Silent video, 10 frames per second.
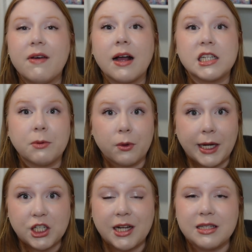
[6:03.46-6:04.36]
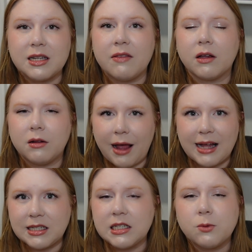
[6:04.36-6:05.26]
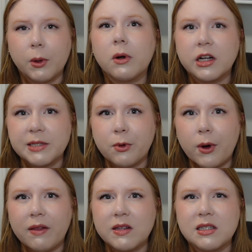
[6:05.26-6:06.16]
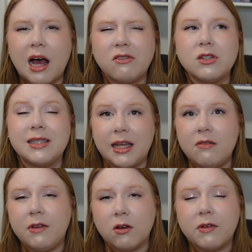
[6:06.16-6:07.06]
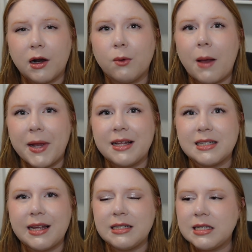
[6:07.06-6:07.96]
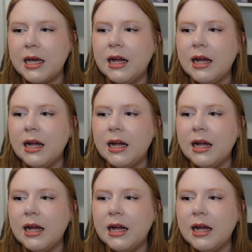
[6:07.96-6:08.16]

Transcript: of explorations and the classes we were exploring in this novel did feel very reminiscent.